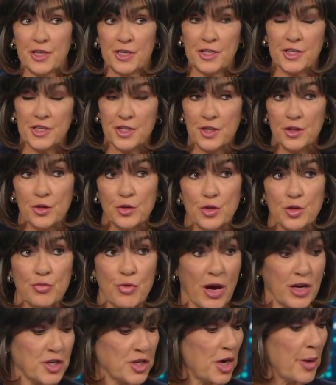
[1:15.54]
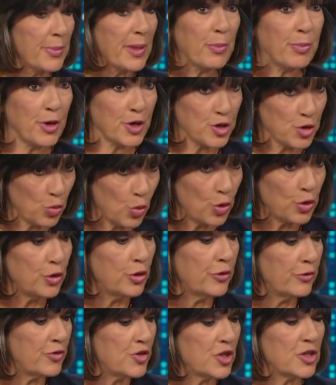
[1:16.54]
continue to ratchet up their pressure. What you
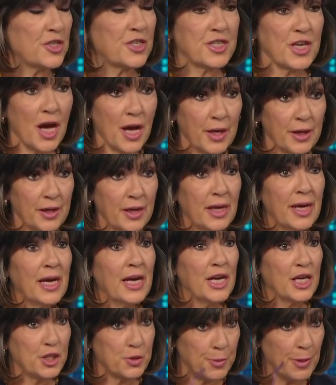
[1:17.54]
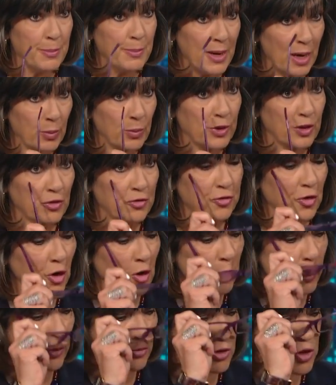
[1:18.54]
have just done mm. has been met with the
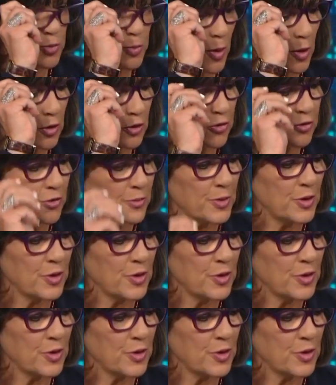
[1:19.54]
following response from